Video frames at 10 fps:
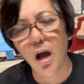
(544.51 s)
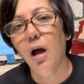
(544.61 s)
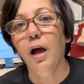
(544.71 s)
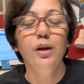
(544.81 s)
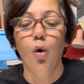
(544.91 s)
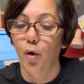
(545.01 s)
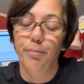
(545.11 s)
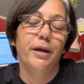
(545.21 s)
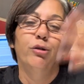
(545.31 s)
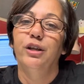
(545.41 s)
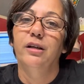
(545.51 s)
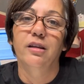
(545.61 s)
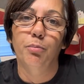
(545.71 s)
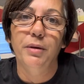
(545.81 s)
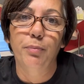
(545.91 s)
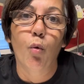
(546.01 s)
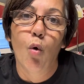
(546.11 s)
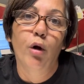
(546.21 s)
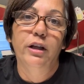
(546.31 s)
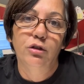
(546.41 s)
I, I know a million other people
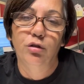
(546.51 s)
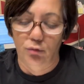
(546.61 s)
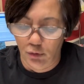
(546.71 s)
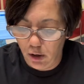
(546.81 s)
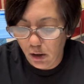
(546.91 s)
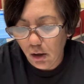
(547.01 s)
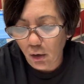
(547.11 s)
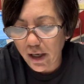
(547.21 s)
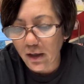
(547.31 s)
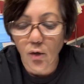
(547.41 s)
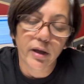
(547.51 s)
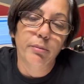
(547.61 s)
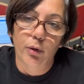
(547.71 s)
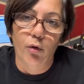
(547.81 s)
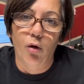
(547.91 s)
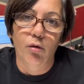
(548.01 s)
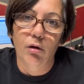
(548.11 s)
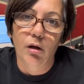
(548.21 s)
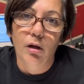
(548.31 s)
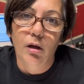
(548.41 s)
want it too. Okay, don't get me wrong.